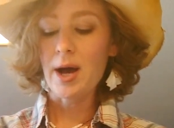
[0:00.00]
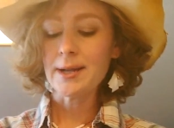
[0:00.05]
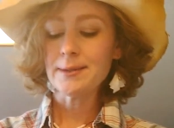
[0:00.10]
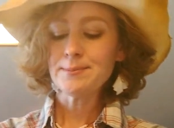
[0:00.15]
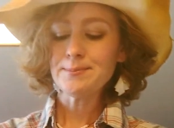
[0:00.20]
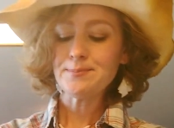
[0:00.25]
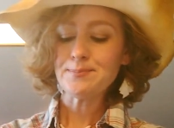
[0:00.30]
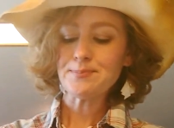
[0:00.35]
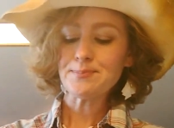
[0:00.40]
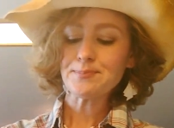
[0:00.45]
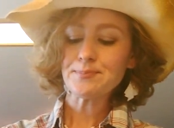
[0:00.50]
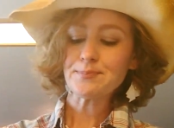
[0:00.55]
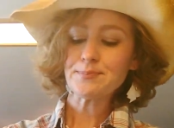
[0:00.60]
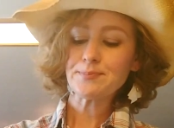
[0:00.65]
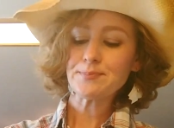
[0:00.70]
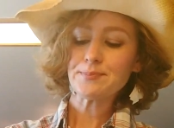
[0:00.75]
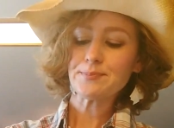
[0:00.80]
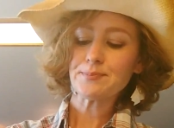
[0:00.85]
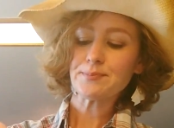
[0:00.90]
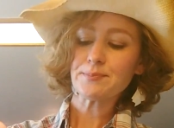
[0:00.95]

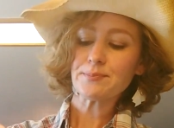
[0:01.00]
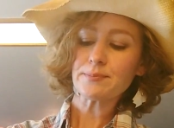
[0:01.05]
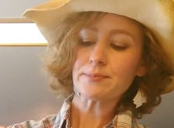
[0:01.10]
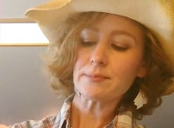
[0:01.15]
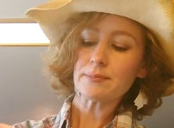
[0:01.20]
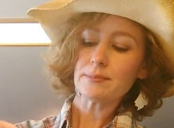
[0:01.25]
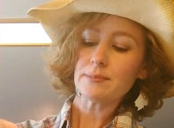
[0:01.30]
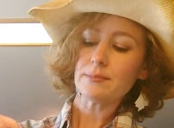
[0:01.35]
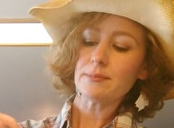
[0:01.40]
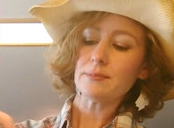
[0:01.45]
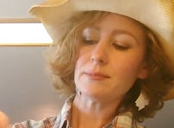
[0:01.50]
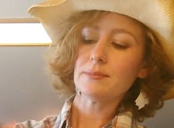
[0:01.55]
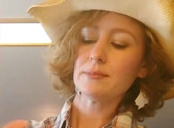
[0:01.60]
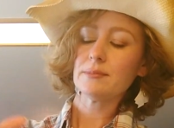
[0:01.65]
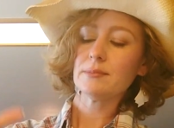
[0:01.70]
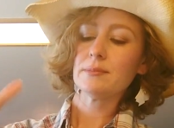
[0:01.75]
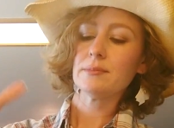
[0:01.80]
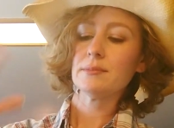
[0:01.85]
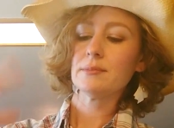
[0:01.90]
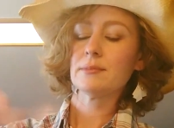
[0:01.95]

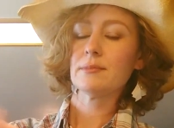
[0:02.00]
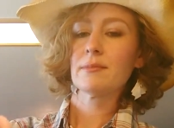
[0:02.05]
No one is speaking in this clip.